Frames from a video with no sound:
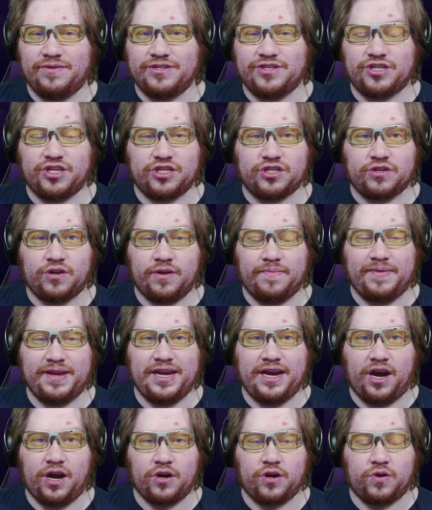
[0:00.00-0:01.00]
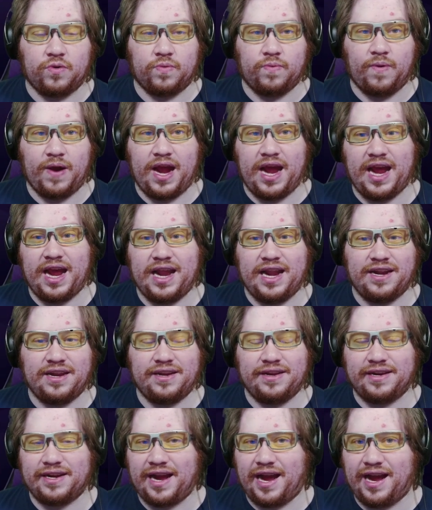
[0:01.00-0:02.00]
is just going to be a grand
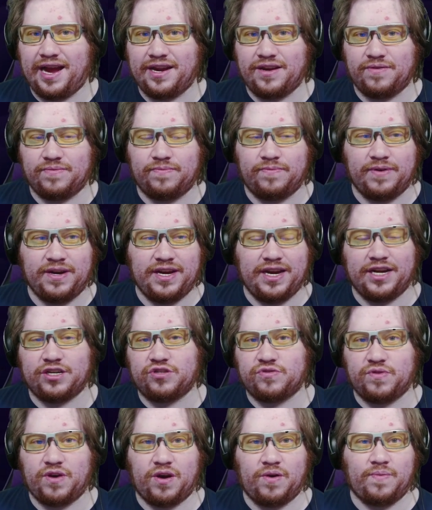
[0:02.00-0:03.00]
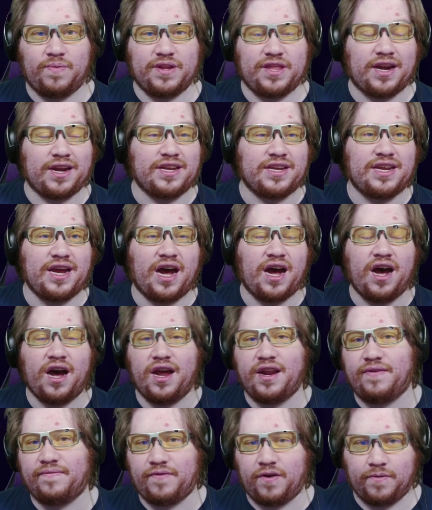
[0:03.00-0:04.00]
kind of reintro with a
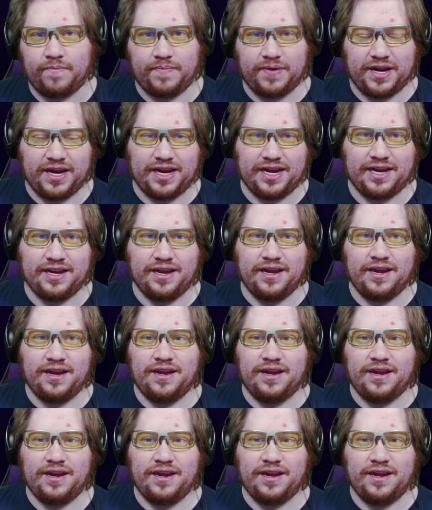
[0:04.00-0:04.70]
ton of opening,